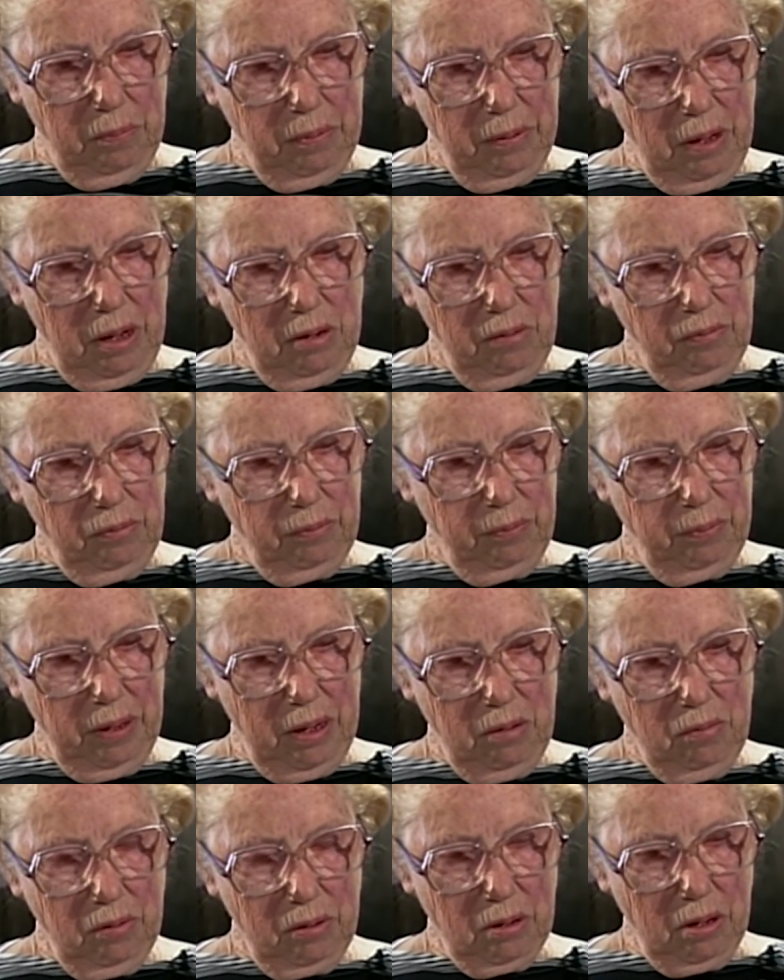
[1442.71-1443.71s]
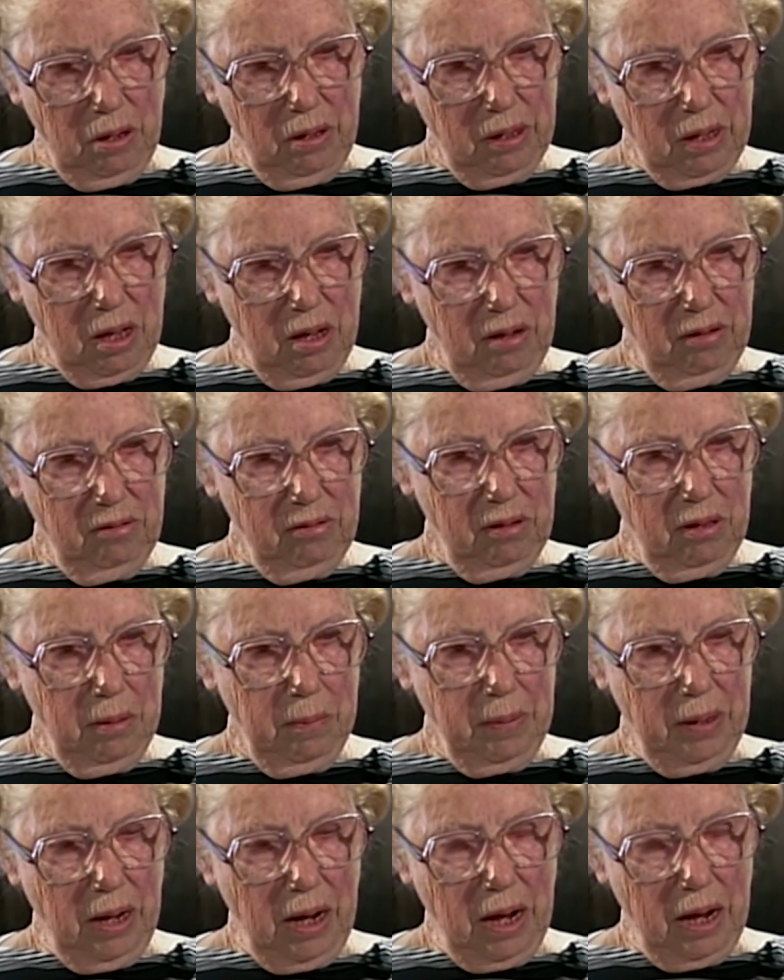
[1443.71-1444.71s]
played with all the kids in the
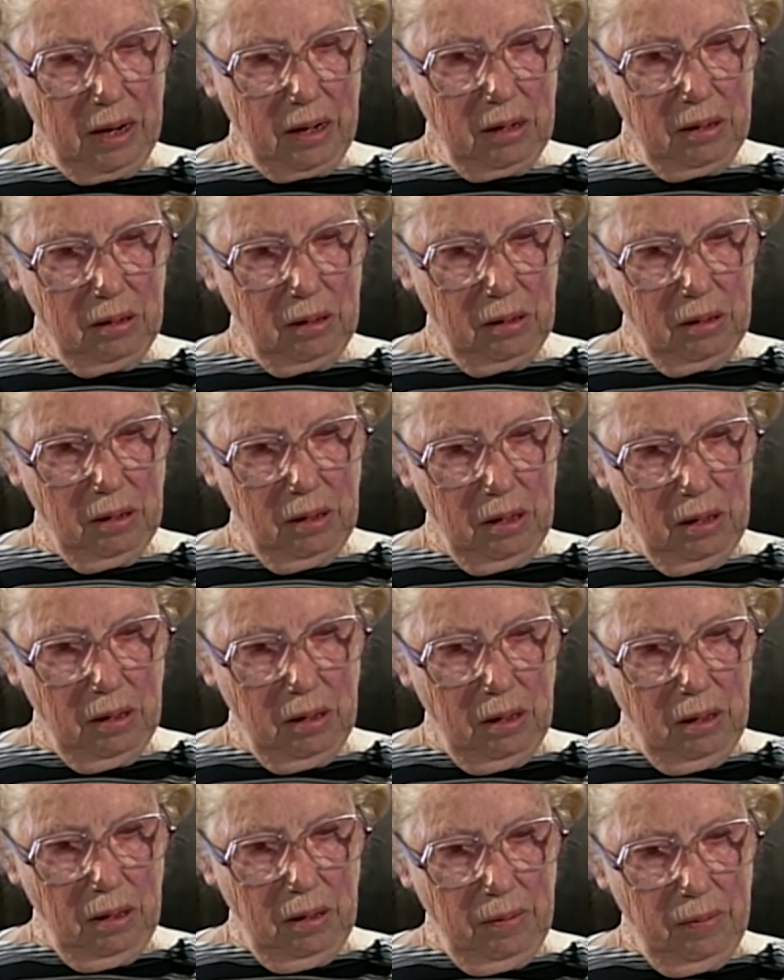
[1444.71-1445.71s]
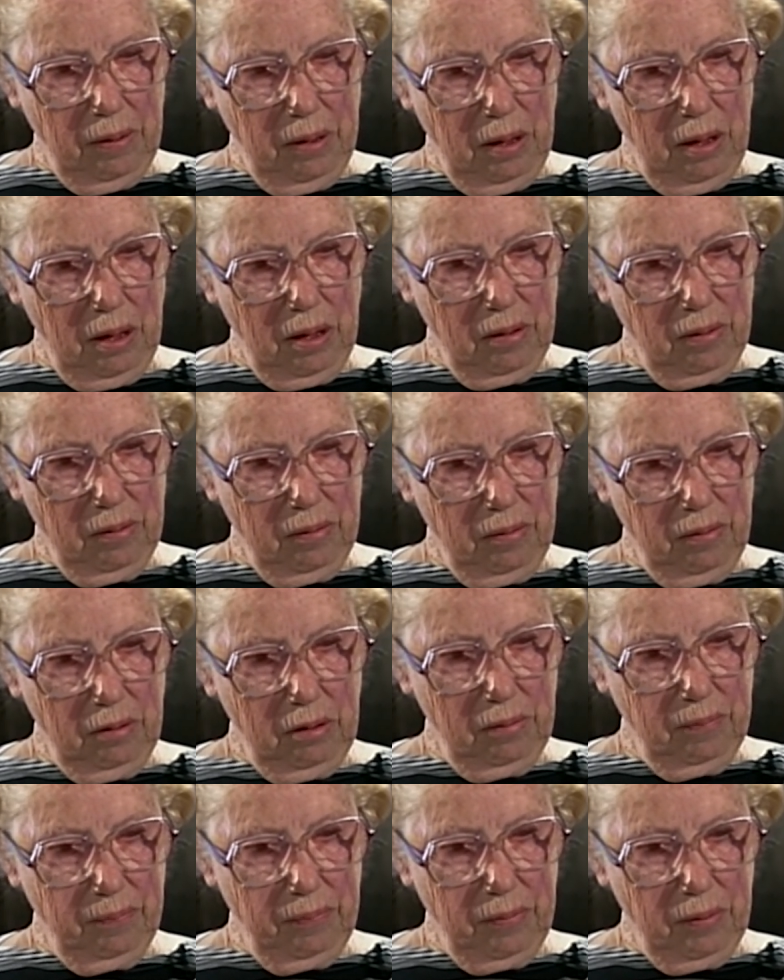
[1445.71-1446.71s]
block, and
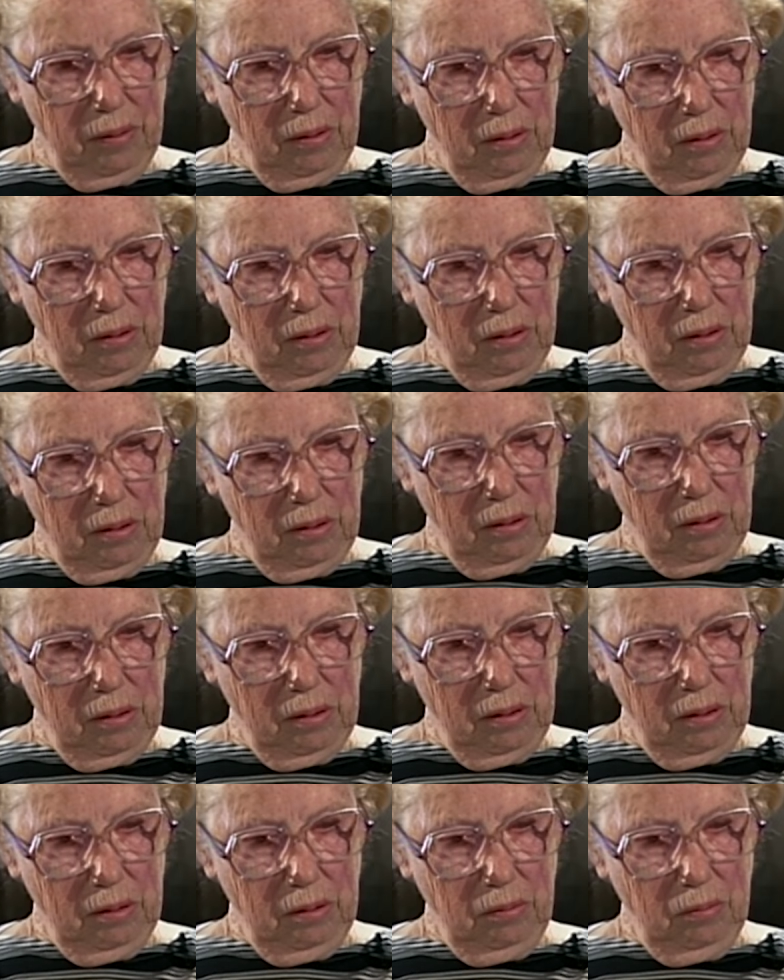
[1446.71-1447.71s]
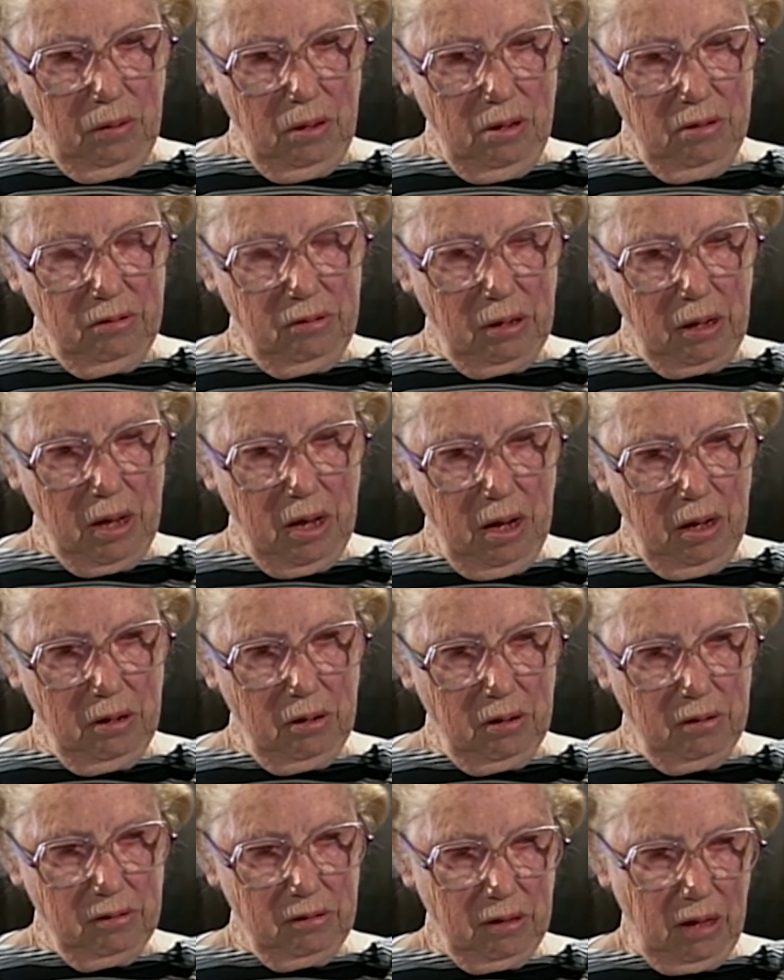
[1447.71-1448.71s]
we used to kid
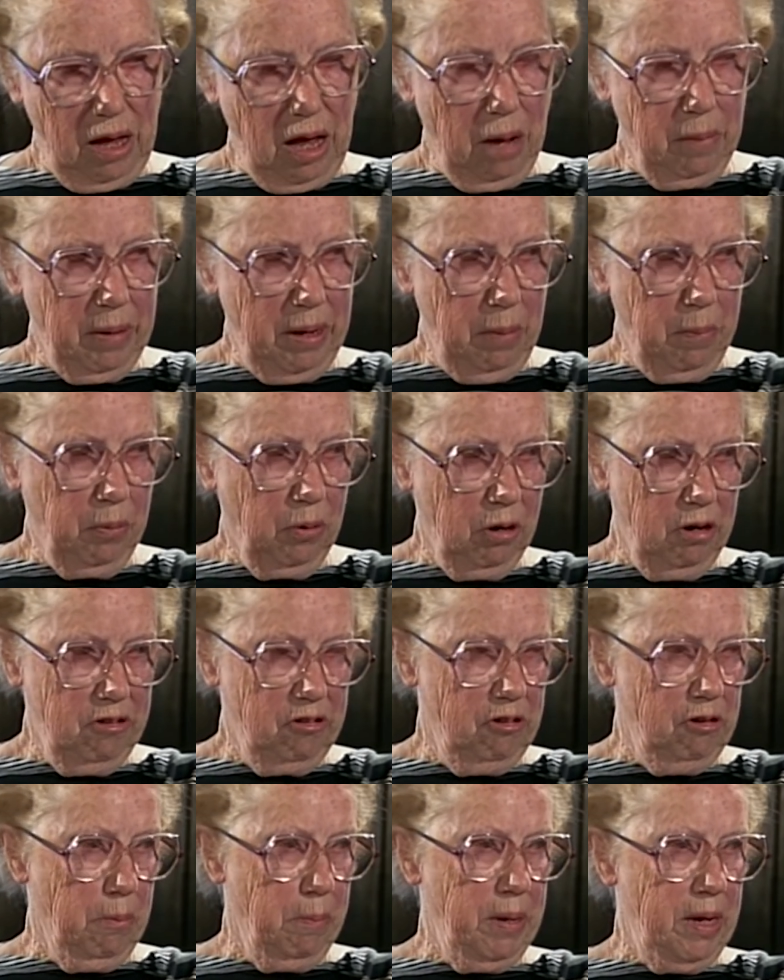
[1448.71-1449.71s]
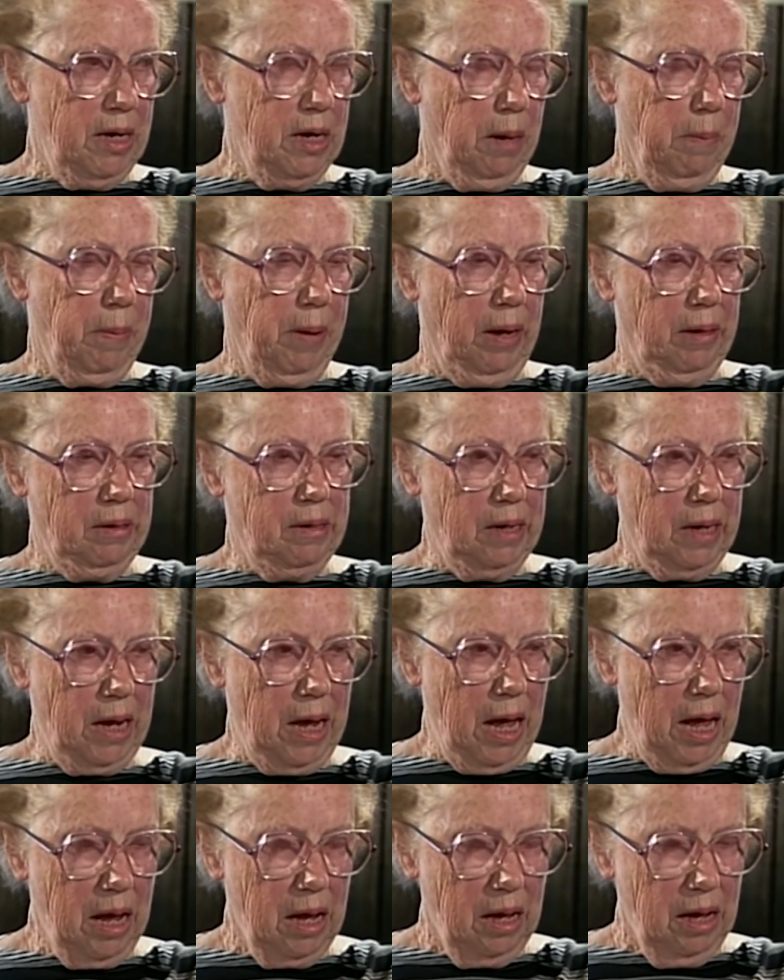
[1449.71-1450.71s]
her and say, how many boys did you beat up on
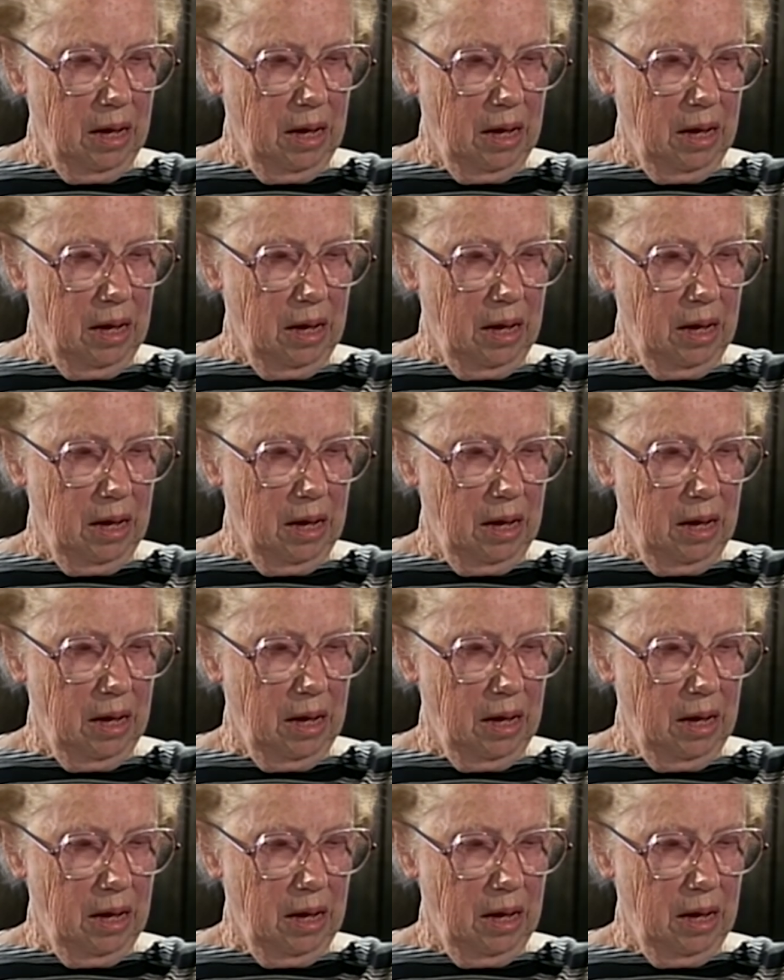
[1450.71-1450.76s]
today?